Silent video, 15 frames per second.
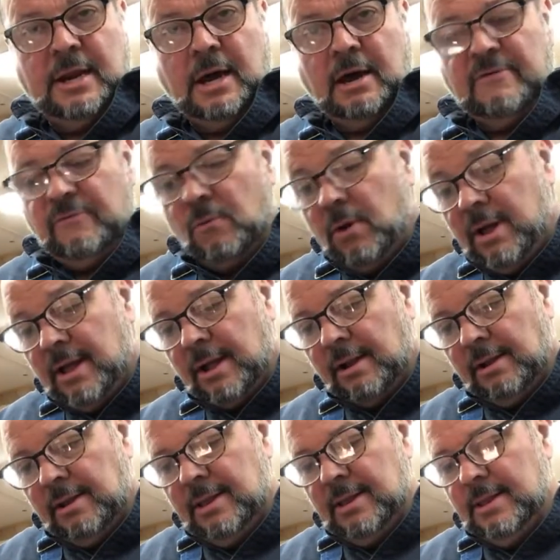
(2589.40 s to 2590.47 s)
off. Well,
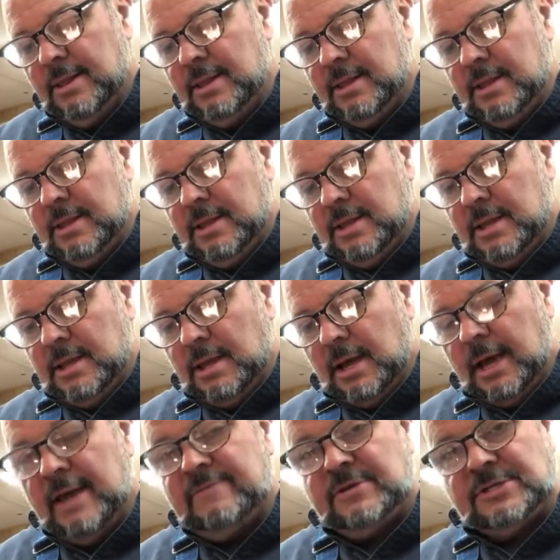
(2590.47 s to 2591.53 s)

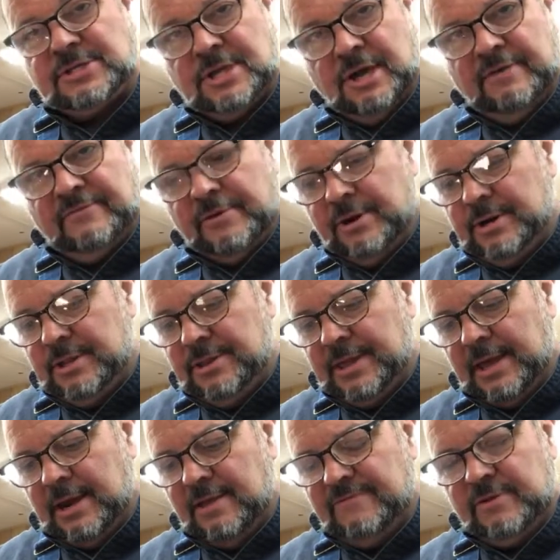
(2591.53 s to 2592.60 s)
I have discovered
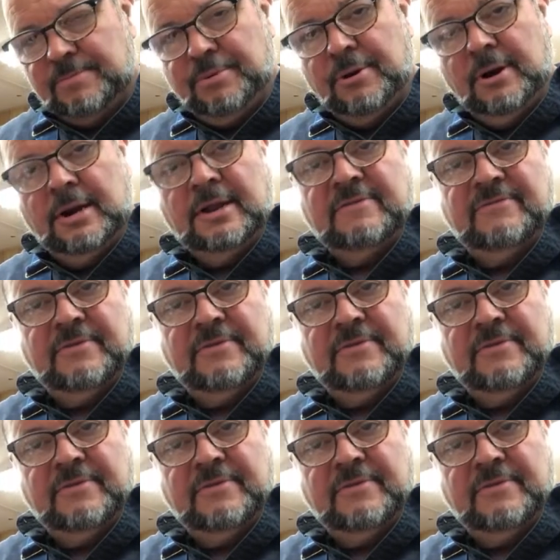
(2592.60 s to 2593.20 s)
that if you put it in